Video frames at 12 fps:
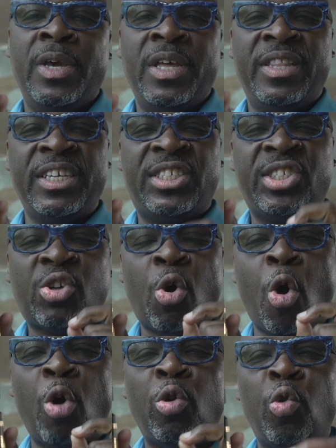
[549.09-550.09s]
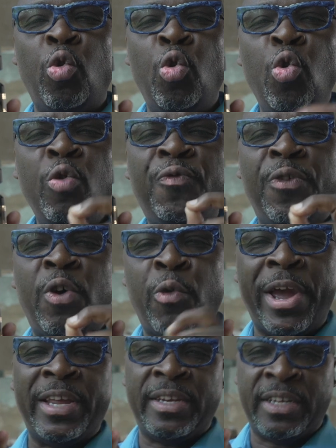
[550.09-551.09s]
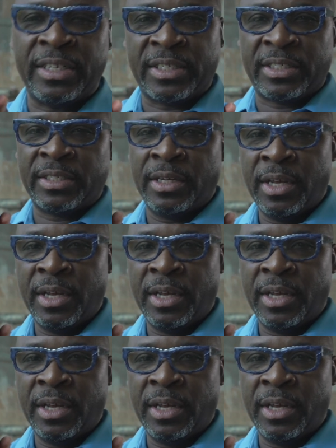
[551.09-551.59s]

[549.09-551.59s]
This is called Oud for Greatness.